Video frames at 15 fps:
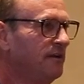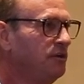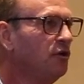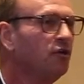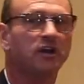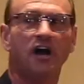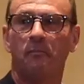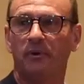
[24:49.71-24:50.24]

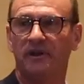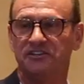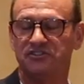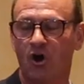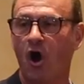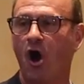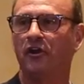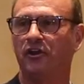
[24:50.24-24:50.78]
your
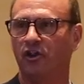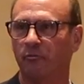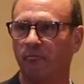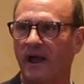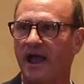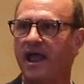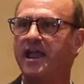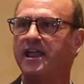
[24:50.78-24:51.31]
company's on it. You're
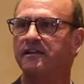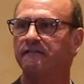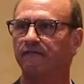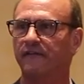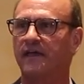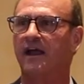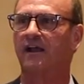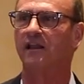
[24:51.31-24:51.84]
paying
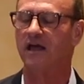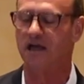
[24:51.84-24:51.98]
for that